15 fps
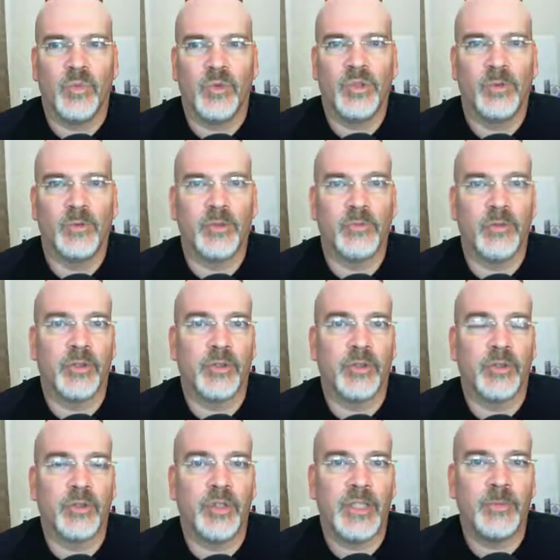different
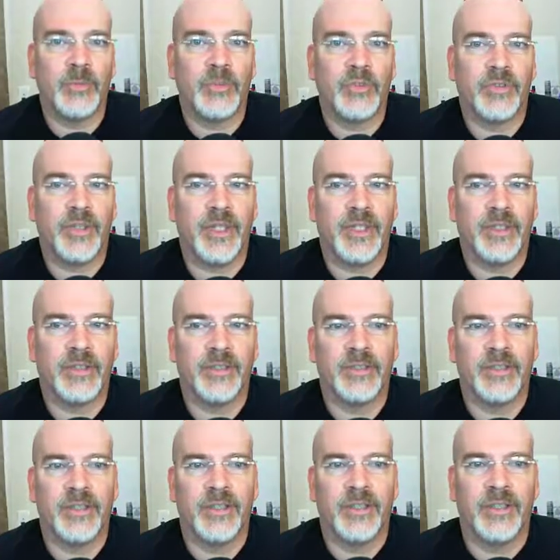return types,
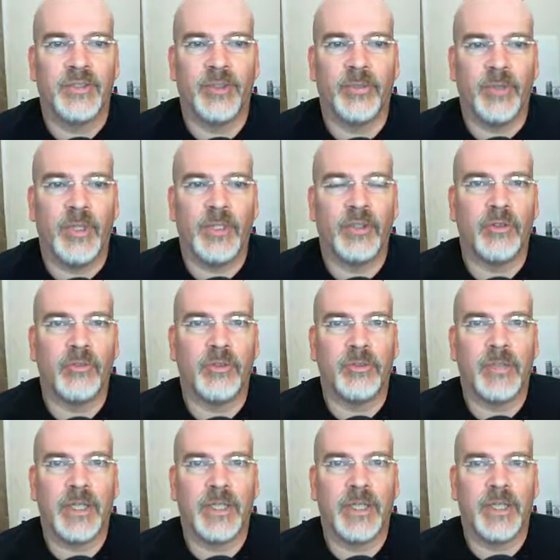then to me, you would
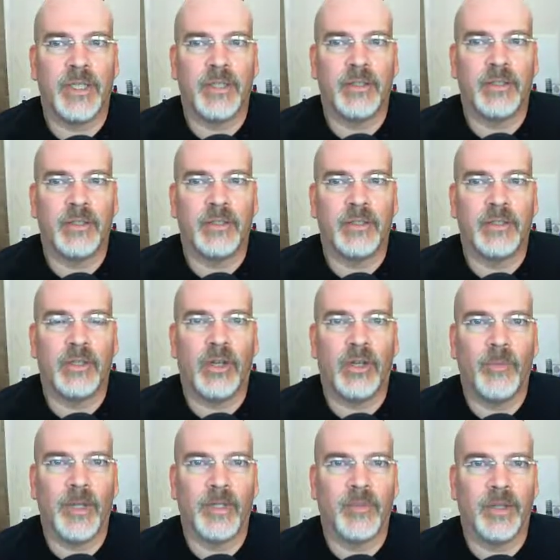make a
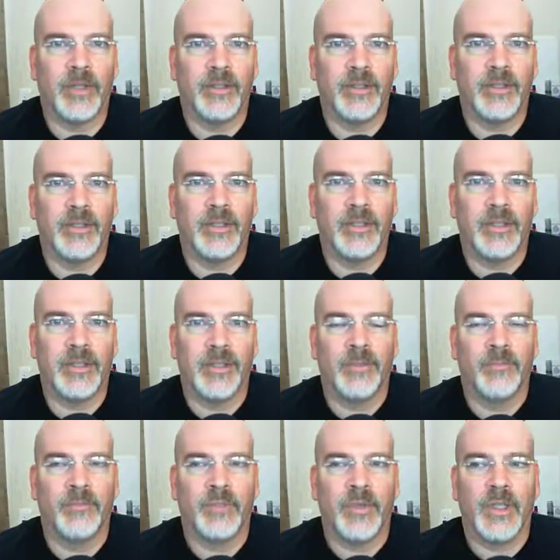callback method,
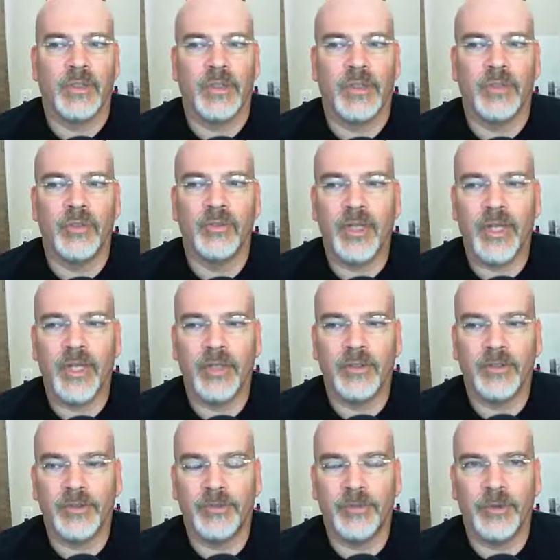and then you
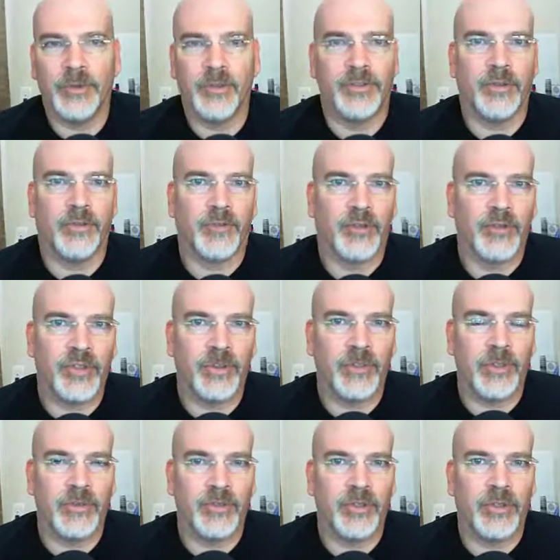handle, was this the first time
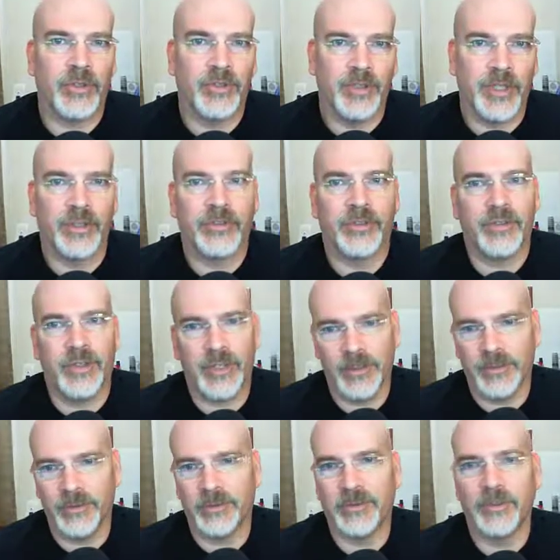I was called? Yes,
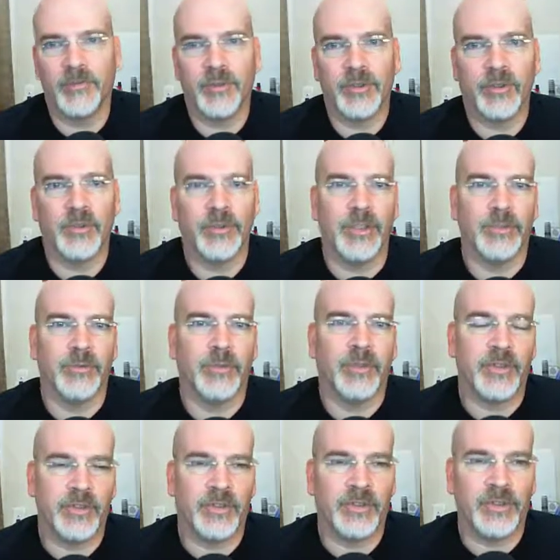then return this.
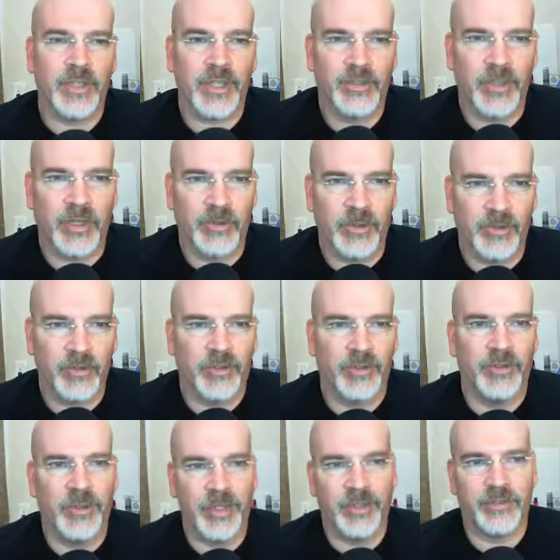Was this the second time I was
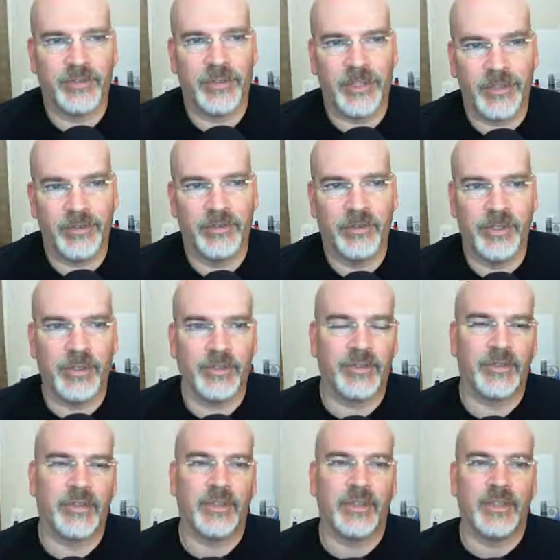called? Yes, then I do
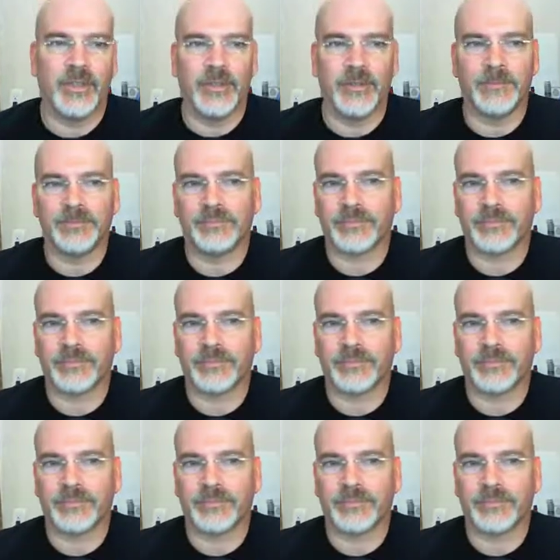this, you know.